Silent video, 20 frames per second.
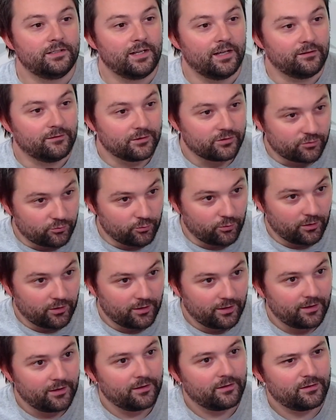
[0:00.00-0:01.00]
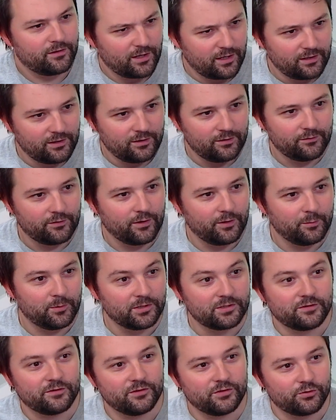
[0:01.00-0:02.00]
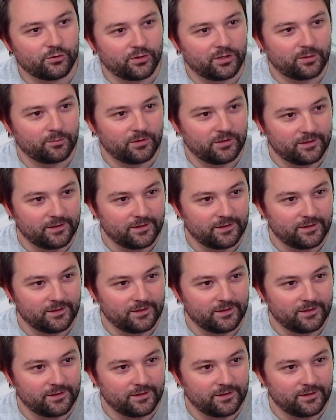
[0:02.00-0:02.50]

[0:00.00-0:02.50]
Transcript: Davis Rohrer. Thank you very much for joining me